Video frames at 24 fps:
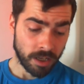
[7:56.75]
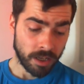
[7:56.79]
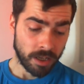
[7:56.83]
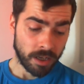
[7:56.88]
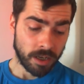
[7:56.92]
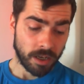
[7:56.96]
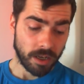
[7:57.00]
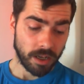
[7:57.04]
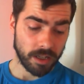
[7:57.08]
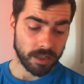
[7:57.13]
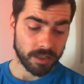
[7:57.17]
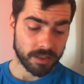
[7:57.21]

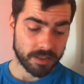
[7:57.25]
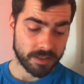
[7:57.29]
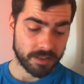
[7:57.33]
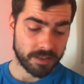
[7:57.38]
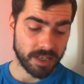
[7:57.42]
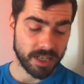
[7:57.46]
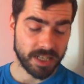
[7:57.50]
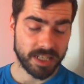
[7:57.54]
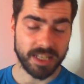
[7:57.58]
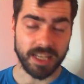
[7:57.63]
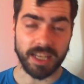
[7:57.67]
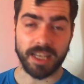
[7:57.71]
Hull
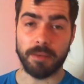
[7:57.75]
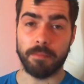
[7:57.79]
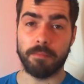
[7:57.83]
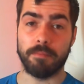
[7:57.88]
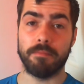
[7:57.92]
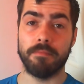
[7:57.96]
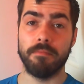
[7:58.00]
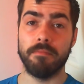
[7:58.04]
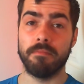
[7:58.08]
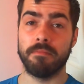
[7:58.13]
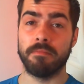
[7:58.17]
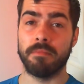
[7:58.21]
City,
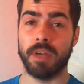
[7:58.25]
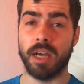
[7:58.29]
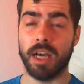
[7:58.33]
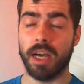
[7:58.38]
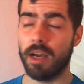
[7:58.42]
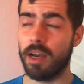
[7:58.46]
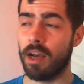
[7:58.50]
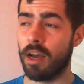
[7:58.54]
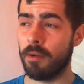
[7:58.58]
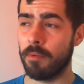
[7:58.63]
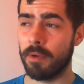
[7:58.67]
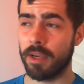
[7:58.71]

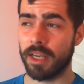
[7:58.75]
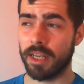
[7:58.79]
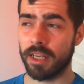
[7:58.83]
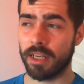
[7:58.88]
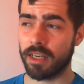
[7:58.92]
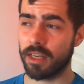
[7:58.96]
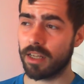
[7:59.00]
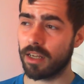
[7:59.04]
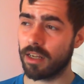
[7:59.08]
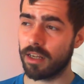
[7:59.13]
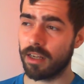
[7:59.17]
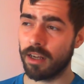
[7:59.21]
I mean,
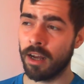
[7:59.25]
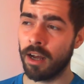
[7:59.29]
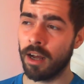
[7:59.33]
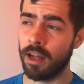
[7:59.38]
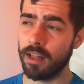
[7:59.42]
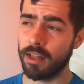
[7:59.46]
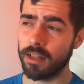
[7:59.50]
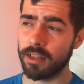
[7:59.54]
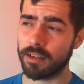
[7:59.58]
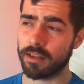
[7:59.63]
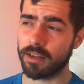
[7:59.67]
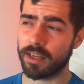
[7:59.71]
Hull
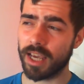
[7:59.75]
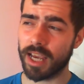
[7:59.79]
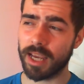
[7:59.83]
came